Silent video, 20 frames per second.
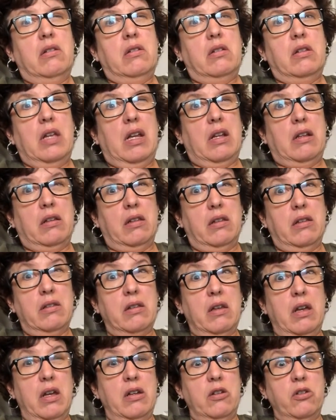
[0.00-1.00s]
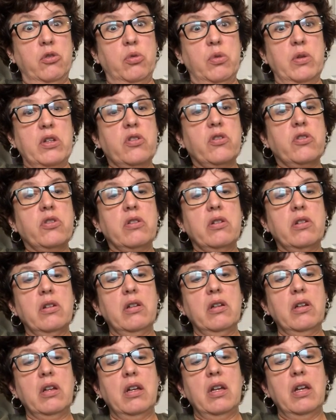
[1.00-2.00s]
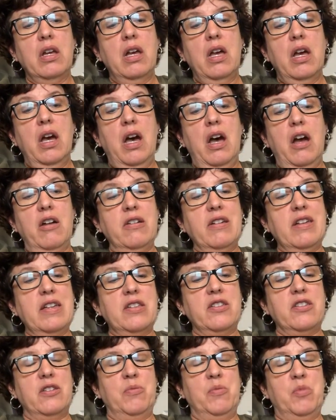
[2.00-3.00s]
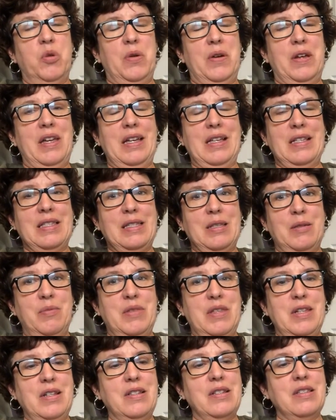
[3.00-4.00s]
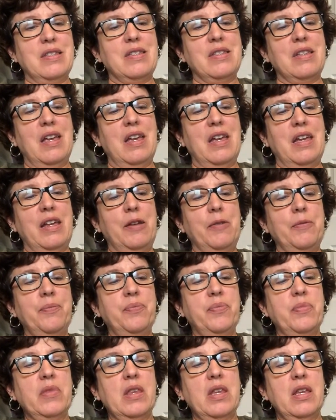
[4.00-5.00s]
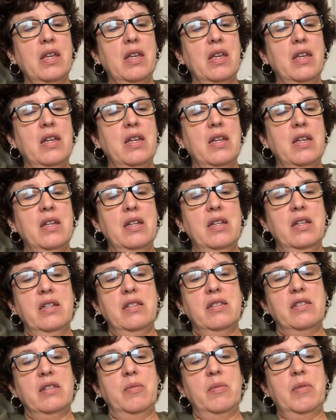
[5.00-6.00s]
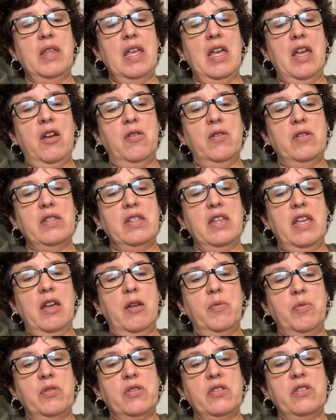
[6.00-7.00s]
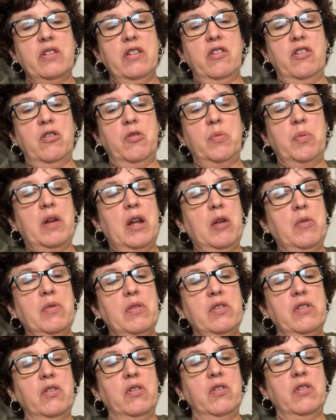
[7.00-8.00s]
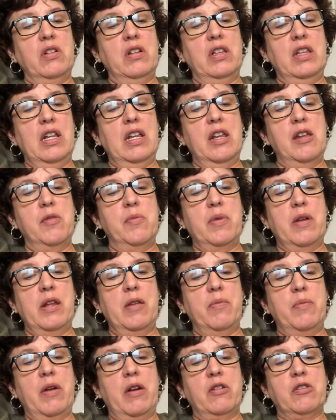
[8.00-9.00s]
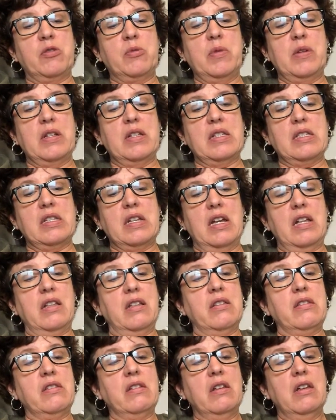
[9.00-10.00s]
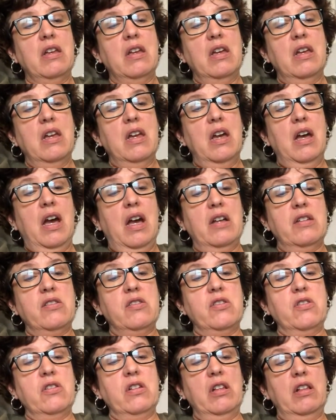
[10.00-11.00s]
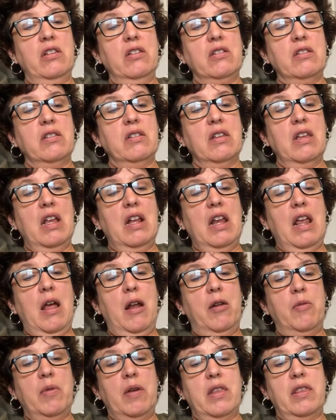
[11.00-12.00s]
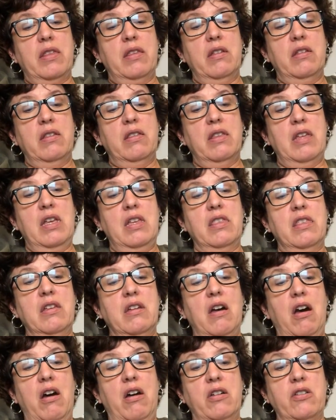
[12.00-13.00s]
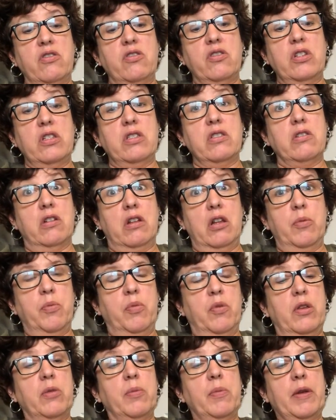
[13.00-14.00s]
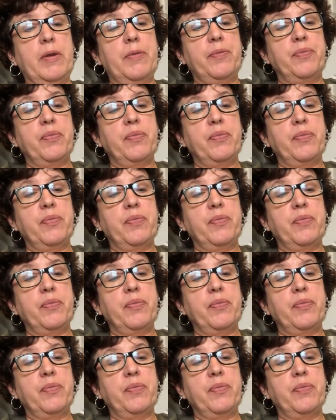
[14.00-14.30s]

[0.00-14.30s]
Tantalus' eye twitched. Our kitchen boy has something to say. Some of the Ares campers snickered, but I wasn't going to let anybody embarrass me into silence. I stood and looked at Annabeth. Thank the gods she stood up with me.